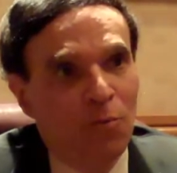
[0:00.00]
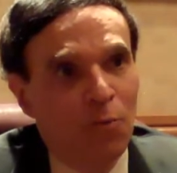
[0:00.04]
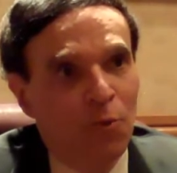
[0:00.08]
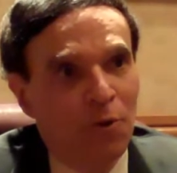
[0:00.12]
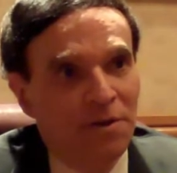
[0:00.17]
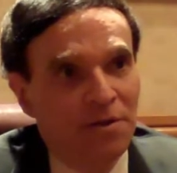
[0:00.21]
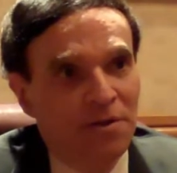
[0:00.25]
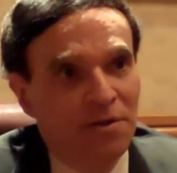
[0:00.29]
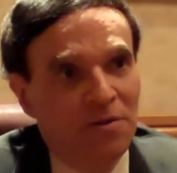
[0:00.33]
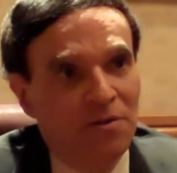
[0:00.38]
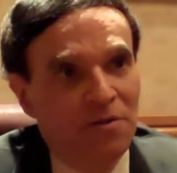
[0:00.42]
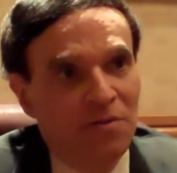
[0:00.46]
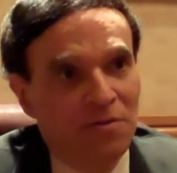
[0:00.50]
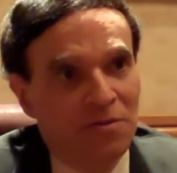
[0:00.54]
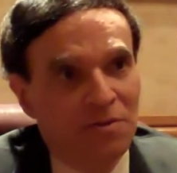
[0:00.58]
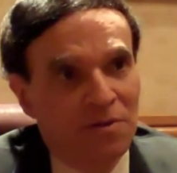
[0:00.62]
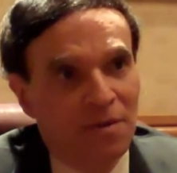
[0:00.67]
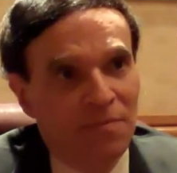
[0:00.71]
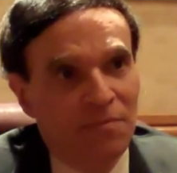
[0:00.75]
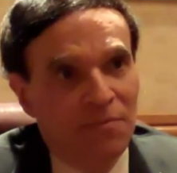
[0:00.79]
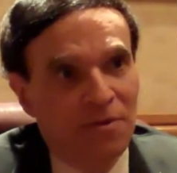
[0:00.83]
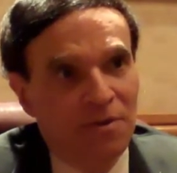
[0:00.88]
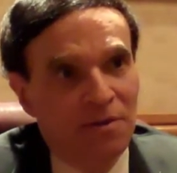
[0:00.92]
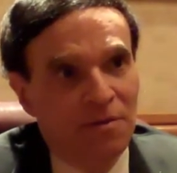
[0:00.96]
I wanted to do
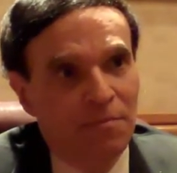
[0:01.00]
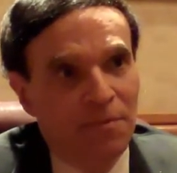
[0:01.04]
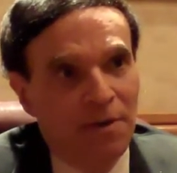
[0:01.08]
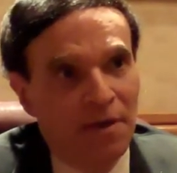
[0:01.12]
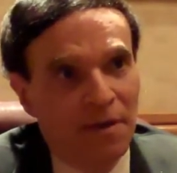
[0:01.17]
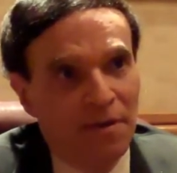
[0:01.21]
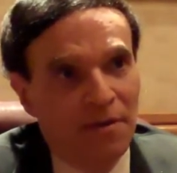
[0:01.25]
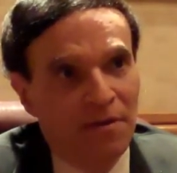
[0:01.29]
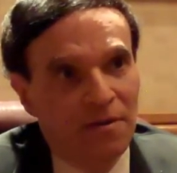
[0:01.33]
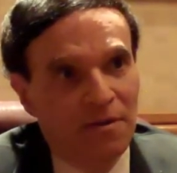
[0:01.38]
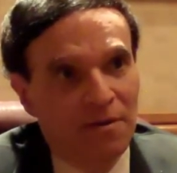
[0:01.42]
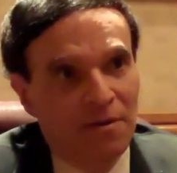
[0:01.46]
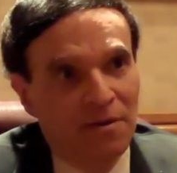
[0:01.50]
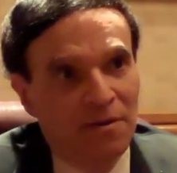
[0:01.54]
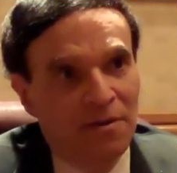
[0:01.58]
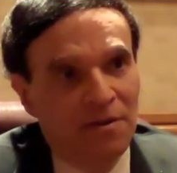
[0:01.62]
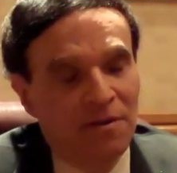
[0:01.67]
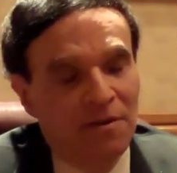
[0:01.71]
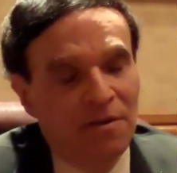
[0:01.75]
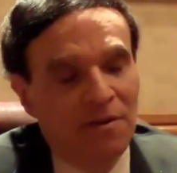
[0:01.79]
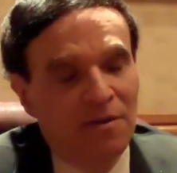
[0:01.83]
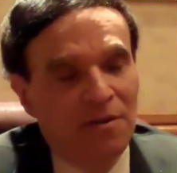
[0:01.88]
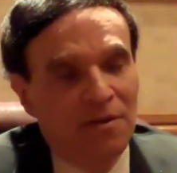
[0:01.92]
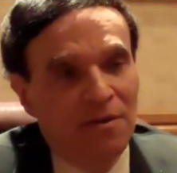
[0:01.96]
something about it.
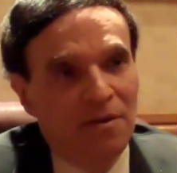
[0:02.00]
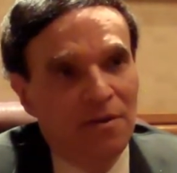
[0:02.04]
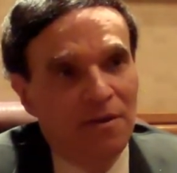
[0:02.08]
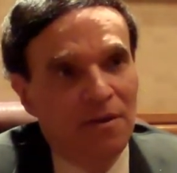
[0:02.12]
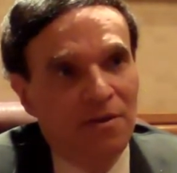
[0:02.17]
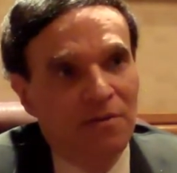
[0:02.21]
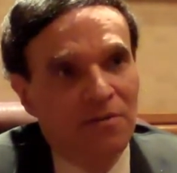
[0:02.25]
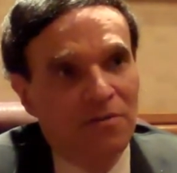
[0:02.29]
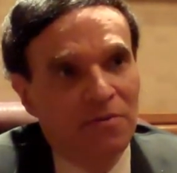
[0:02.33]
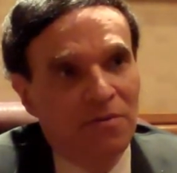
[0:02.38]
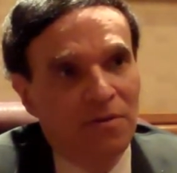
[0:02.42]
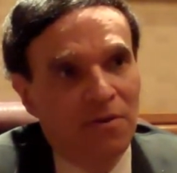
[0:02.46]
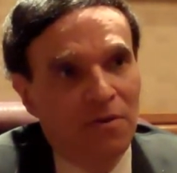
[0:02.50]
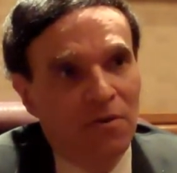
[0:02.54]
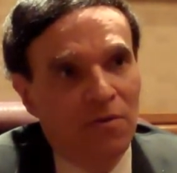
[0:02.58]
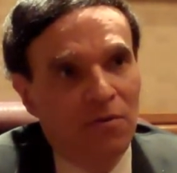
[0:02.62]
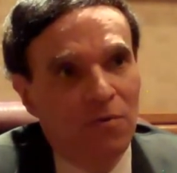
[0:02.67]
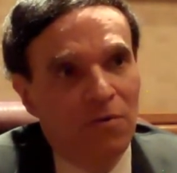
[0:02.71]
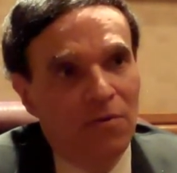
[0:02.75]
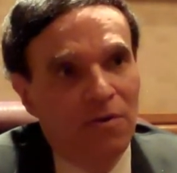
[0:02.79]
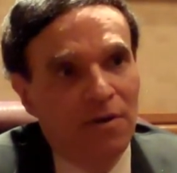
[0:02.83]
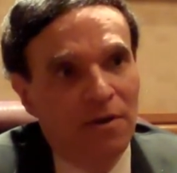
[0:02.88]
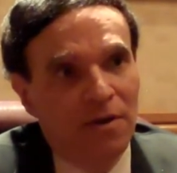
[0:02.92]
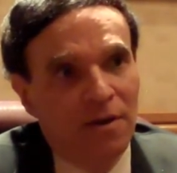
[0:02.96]
And
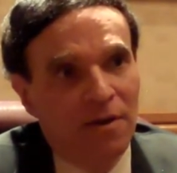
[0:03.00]
so